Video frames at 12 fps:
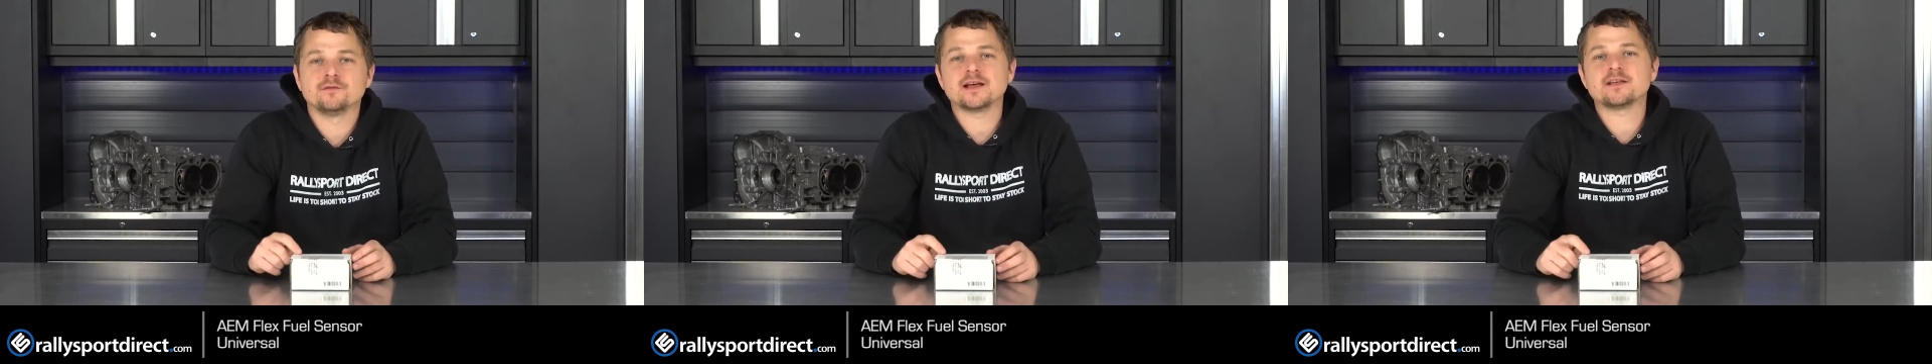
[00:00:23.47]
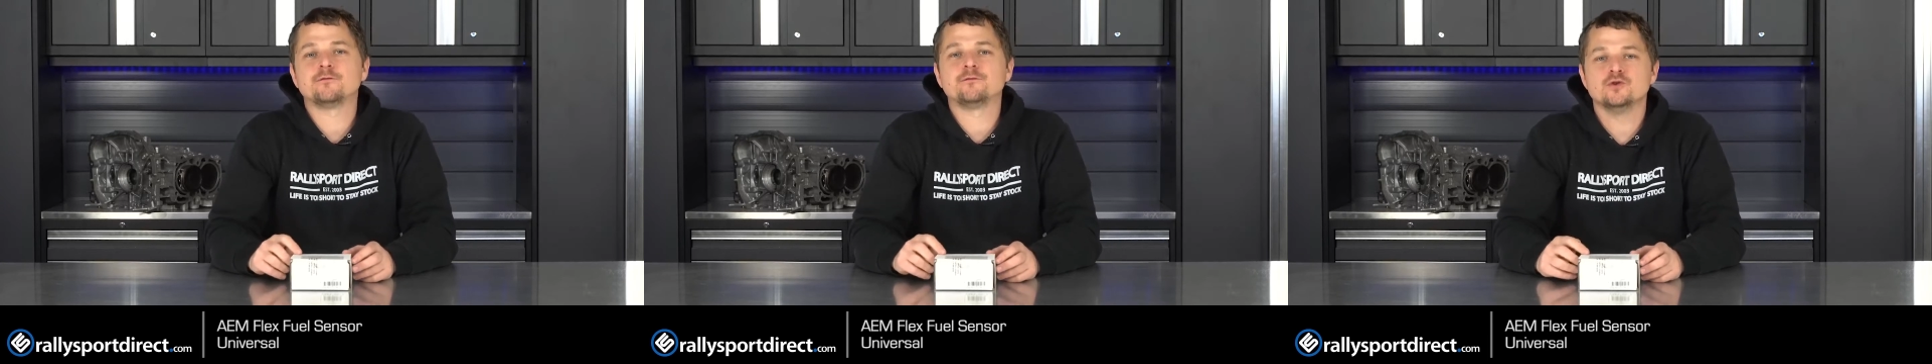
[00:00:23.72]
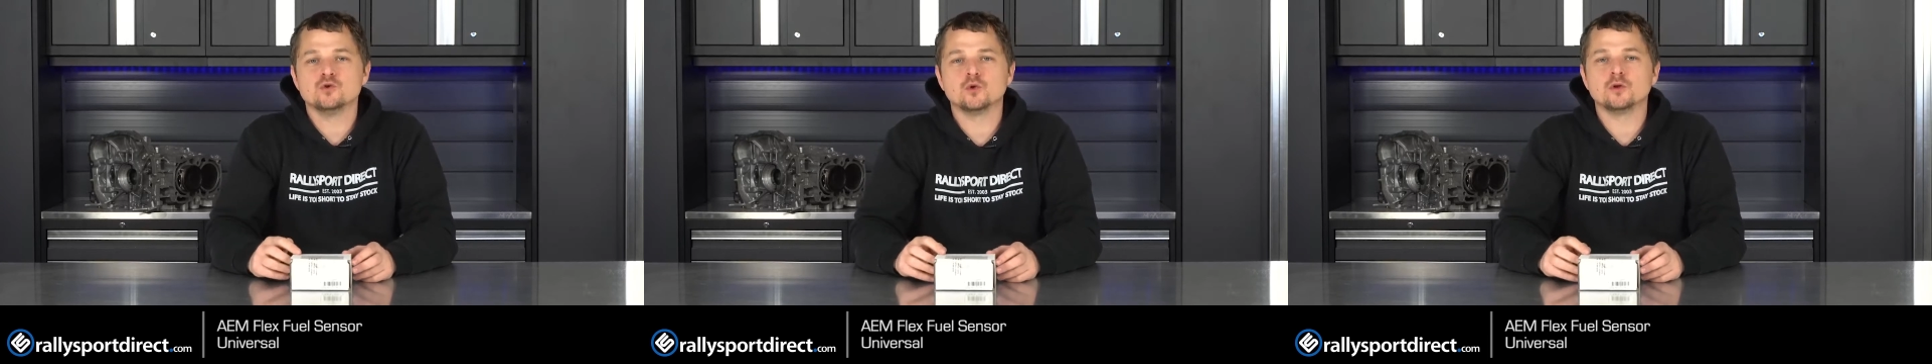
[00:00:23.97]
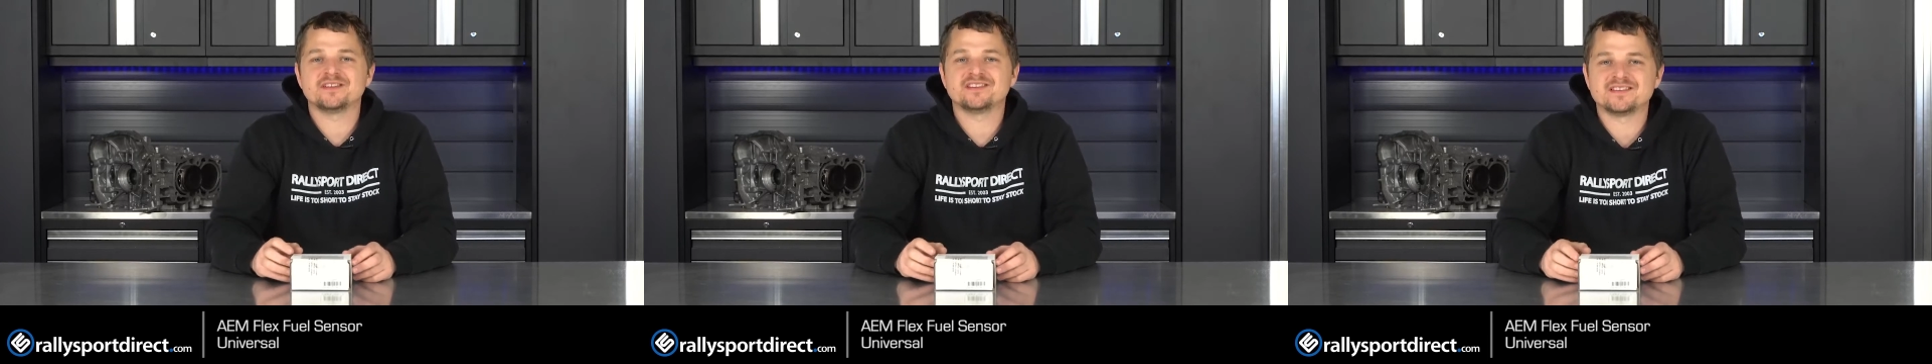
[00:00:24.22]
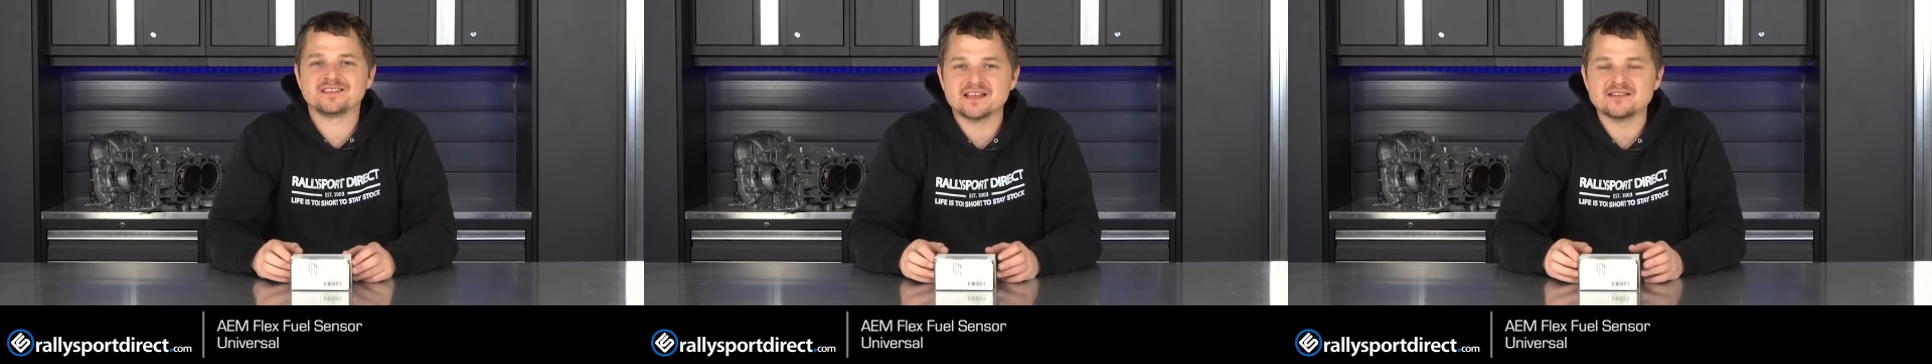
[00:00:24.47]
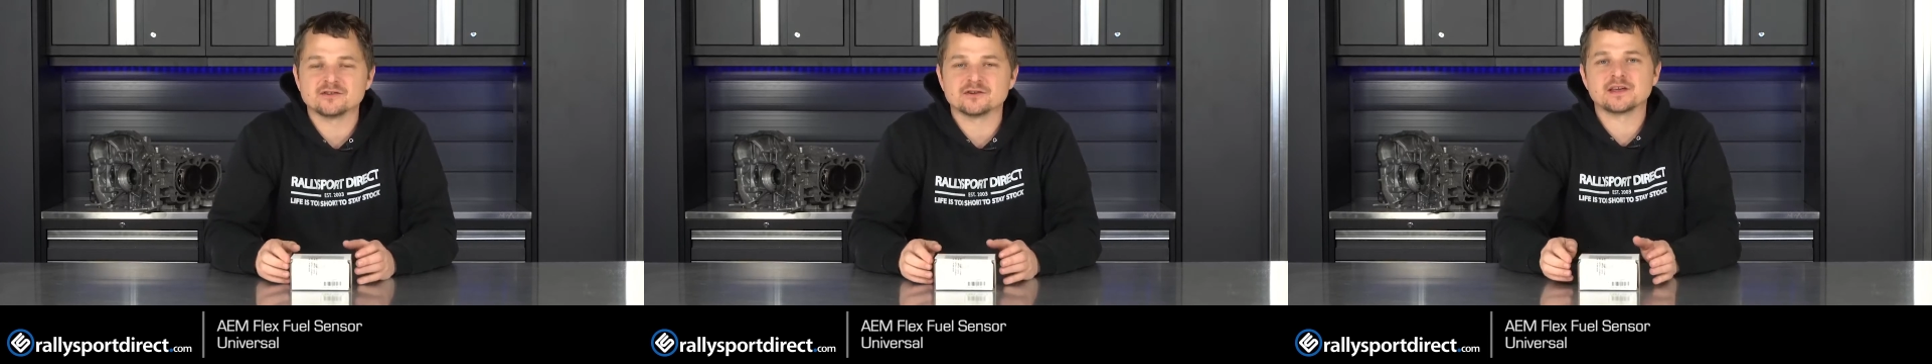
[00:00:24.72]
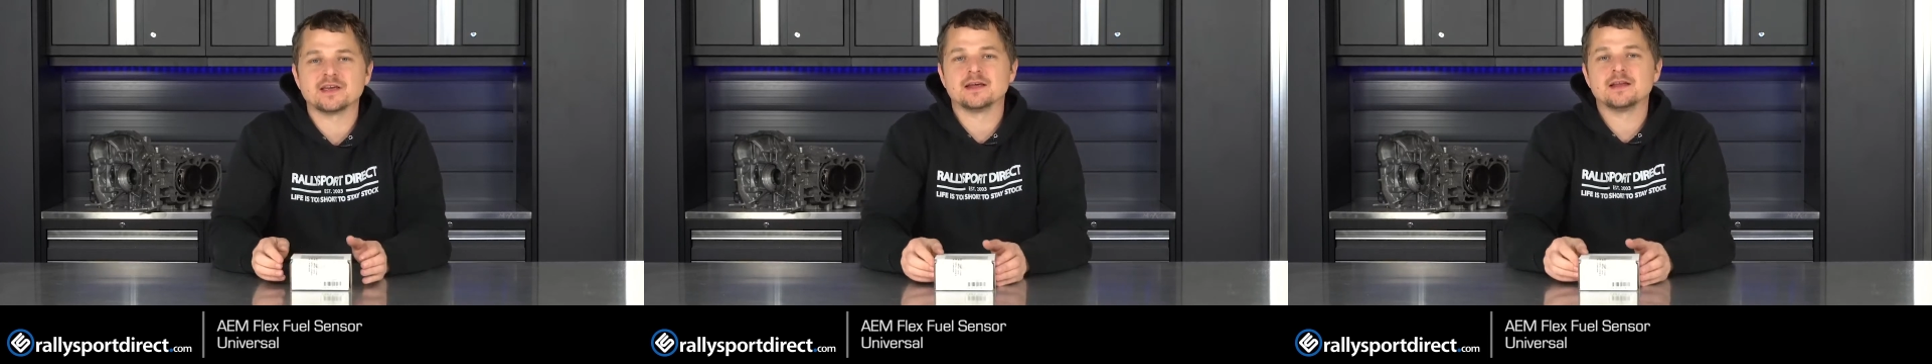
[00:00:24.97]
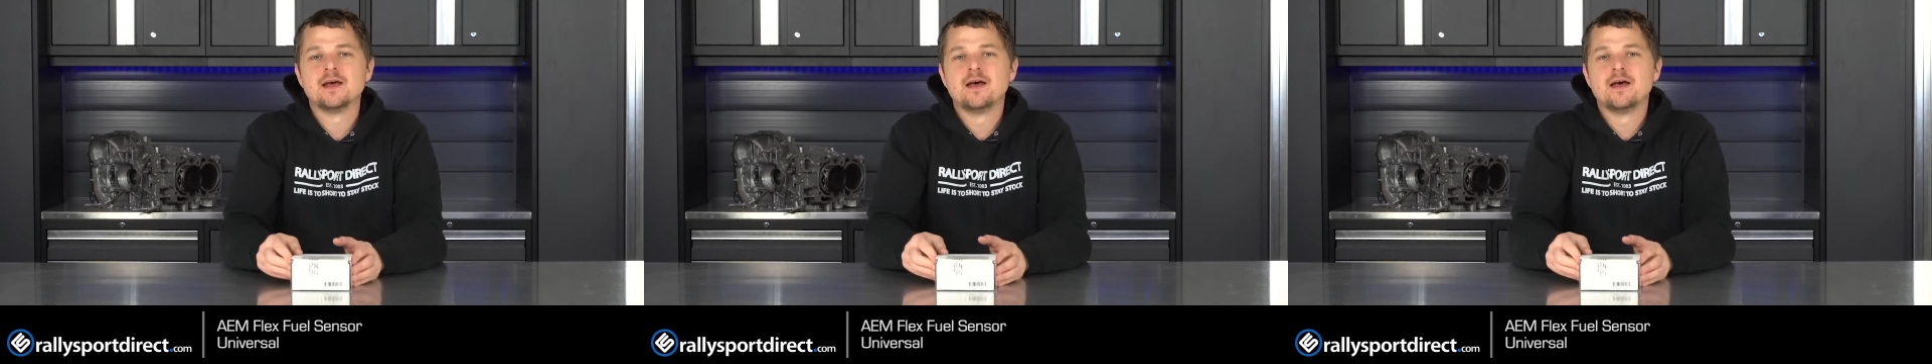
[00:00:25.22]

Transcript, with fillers: Flex Fuel Sensor Kit.